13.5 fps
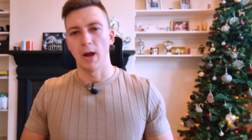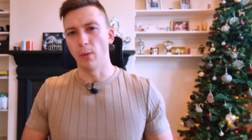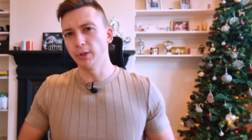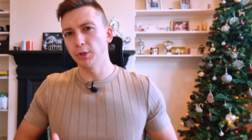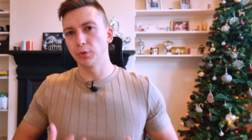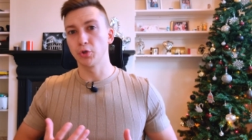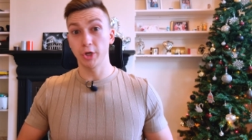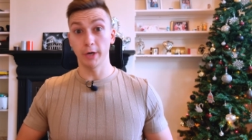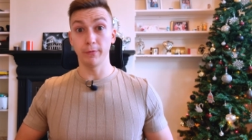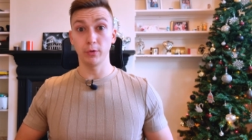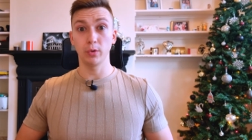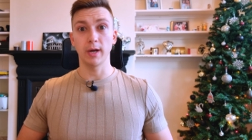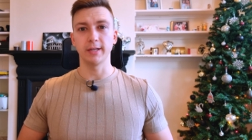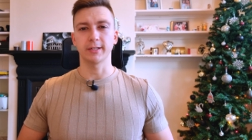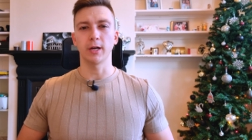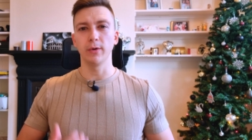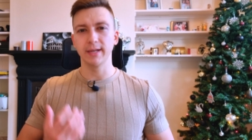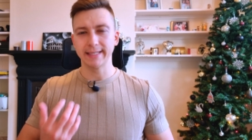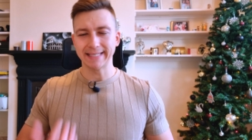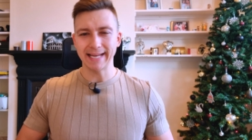I wanted to share with you guys how
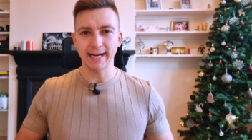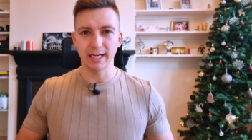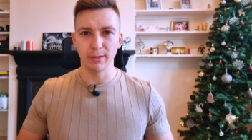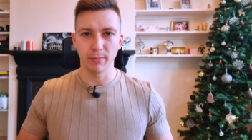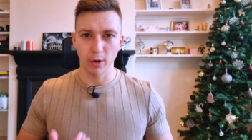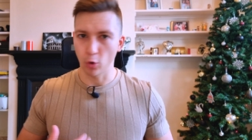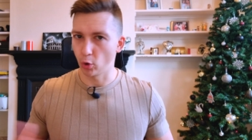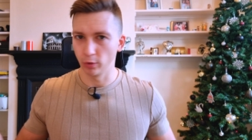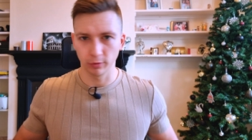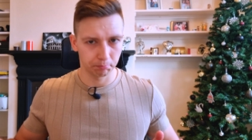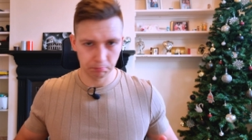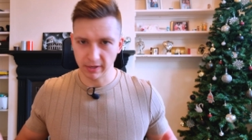exactly my whole